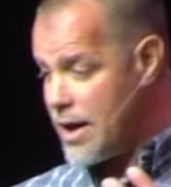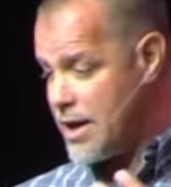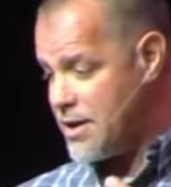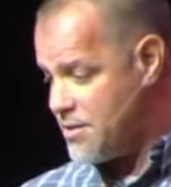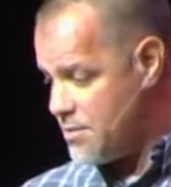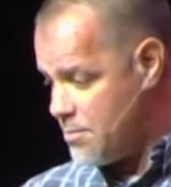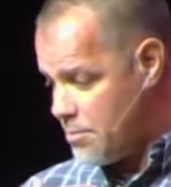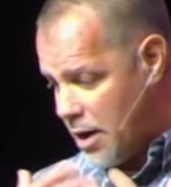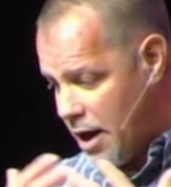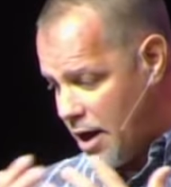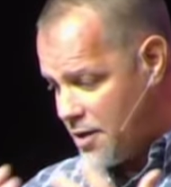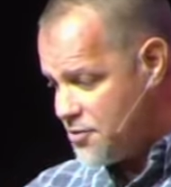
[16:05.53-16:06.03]

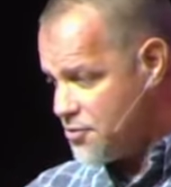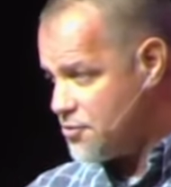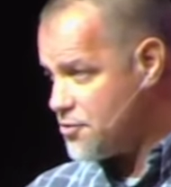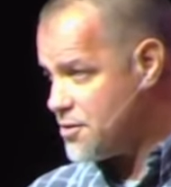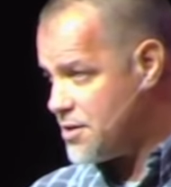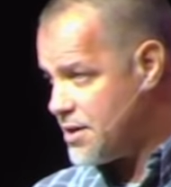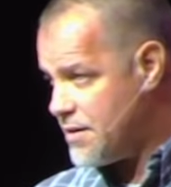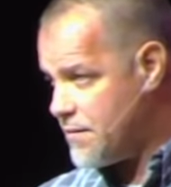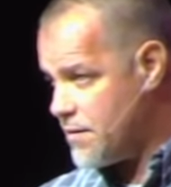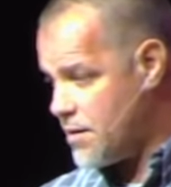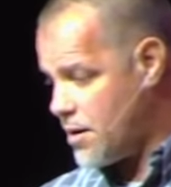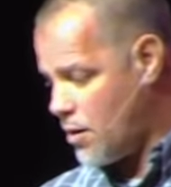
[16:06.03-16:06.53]

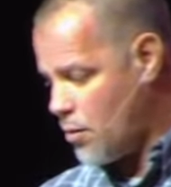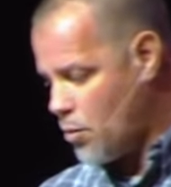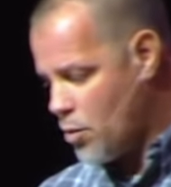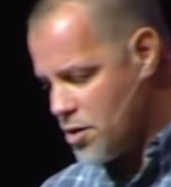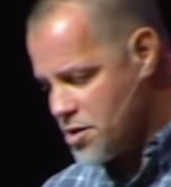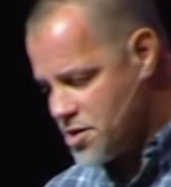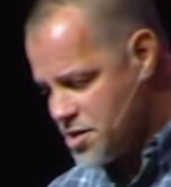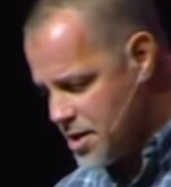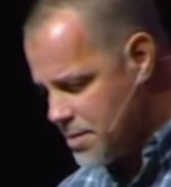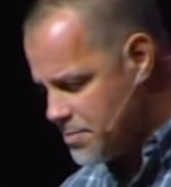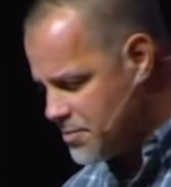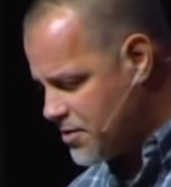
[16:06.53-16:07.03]
demonstrative in our
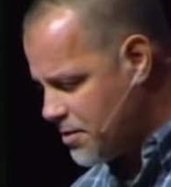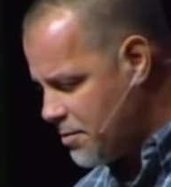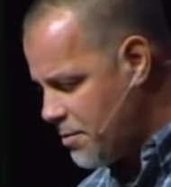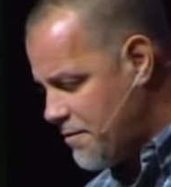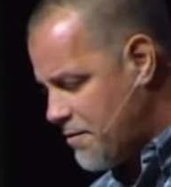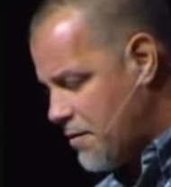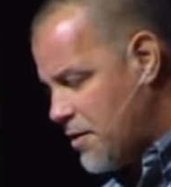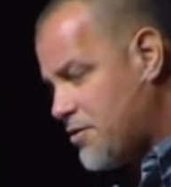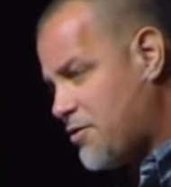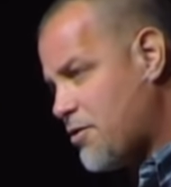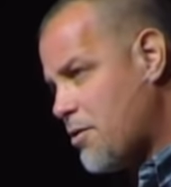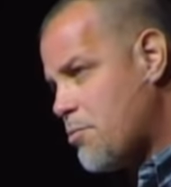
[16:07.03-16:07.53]
worship. Some of
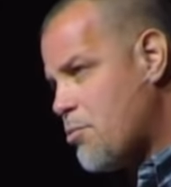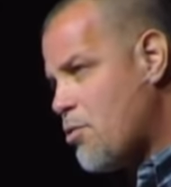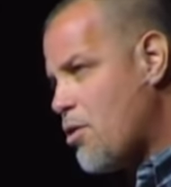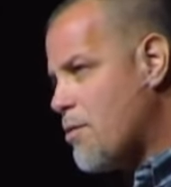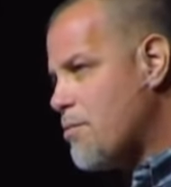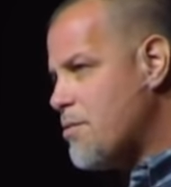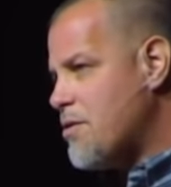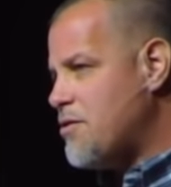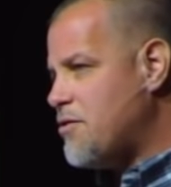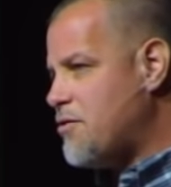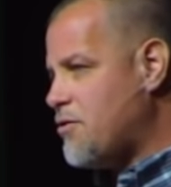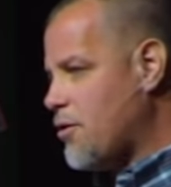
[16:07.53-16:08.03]
us are more
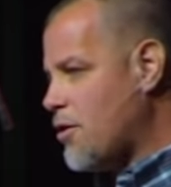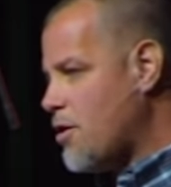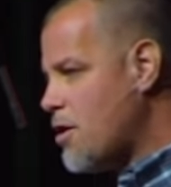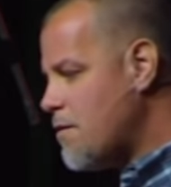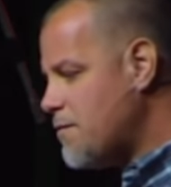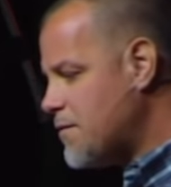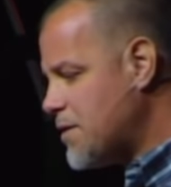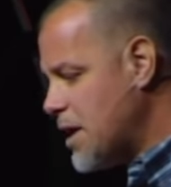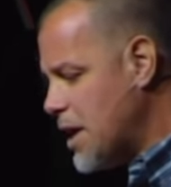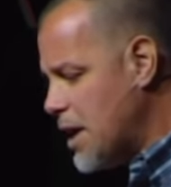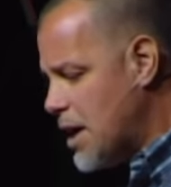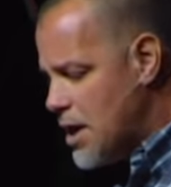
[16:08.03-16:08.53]
reserved.
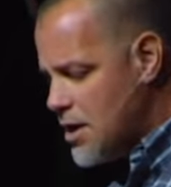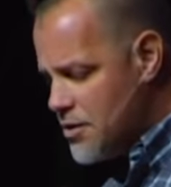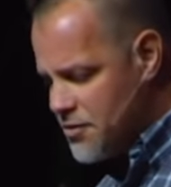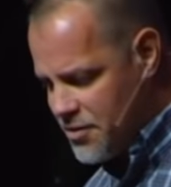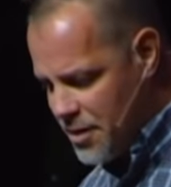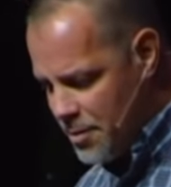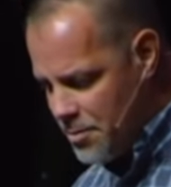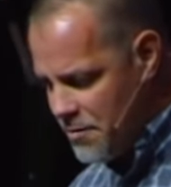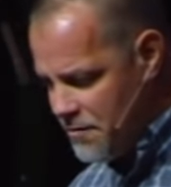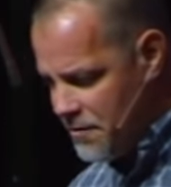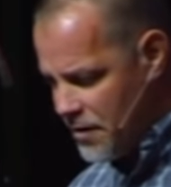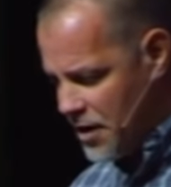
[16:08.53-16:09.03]

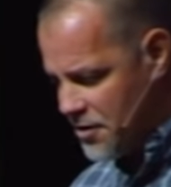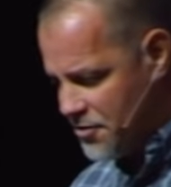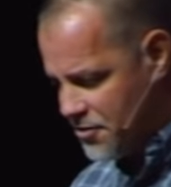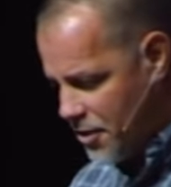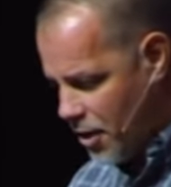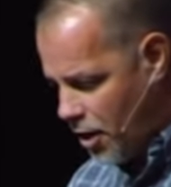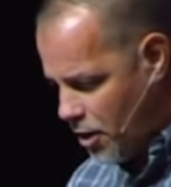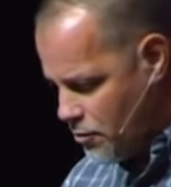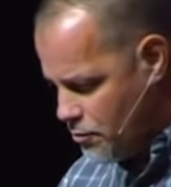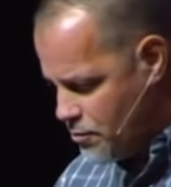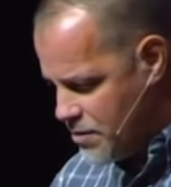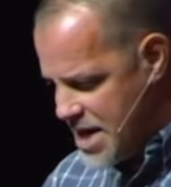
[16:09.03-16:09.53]
Some of us
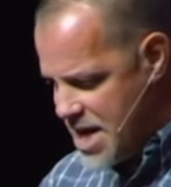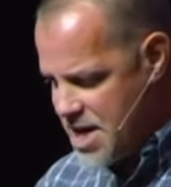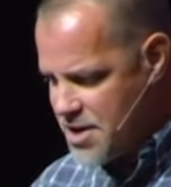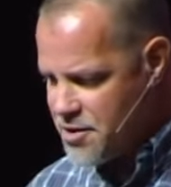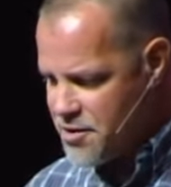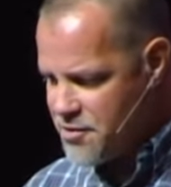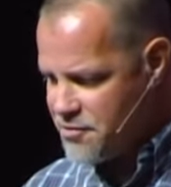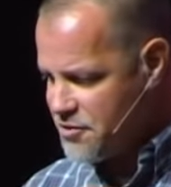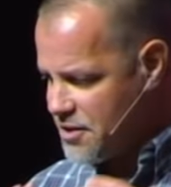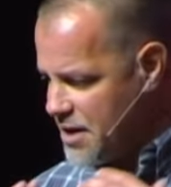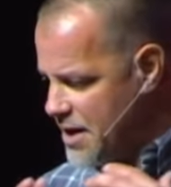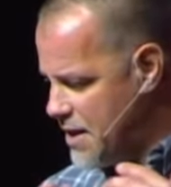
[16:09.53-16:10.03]
are
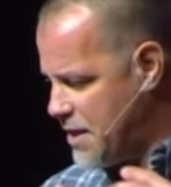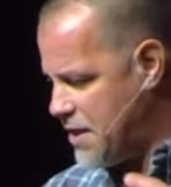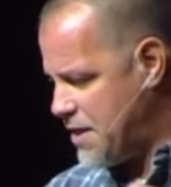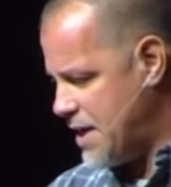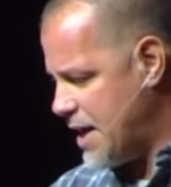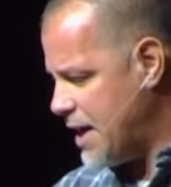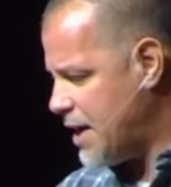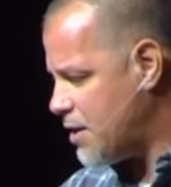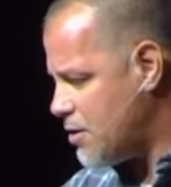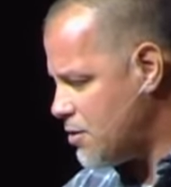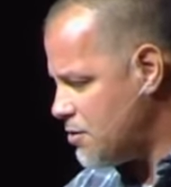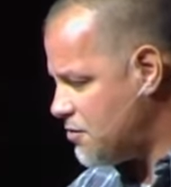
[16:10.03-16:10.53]
readers and
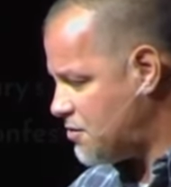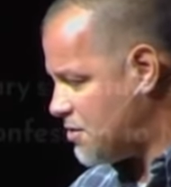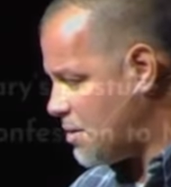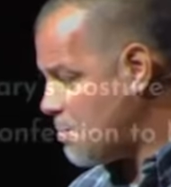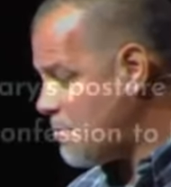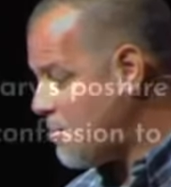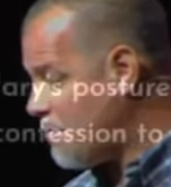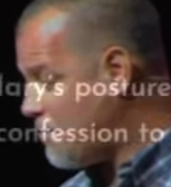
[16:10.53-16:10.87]
thinkers. Some of